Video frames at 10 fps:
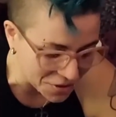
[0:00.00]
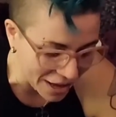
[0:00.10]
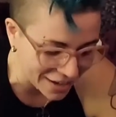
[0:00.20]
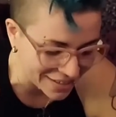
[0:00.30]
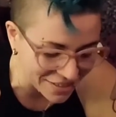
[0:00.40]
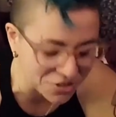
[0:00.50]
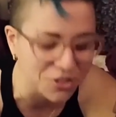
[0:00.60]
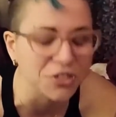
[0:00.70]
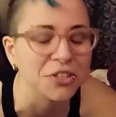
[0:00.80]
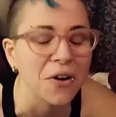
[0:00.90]
that is
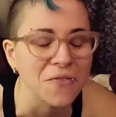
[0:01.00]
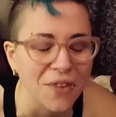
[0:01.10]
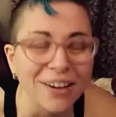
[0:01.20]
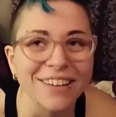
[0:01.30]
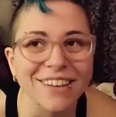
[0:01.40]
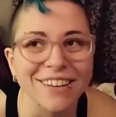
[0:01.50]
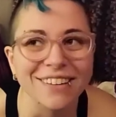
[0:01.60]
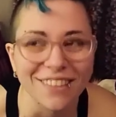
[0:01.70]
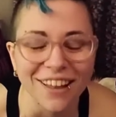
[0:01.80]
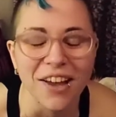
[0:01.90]
just a fucking
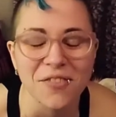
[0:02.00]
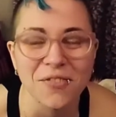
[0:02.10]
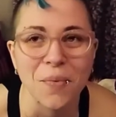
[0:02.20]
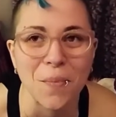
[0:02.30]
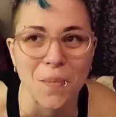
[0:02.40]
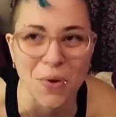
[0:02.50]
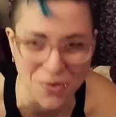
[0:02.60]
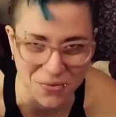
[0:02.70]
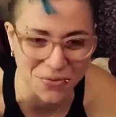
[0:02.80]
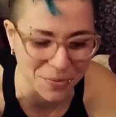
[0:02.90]
life
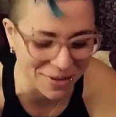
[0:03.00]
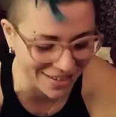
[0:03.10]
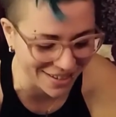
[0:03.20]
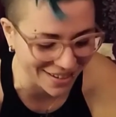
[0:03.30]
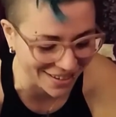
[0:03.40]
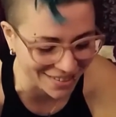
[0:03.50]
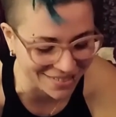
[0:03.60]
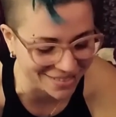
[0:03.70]
mood for me. I'm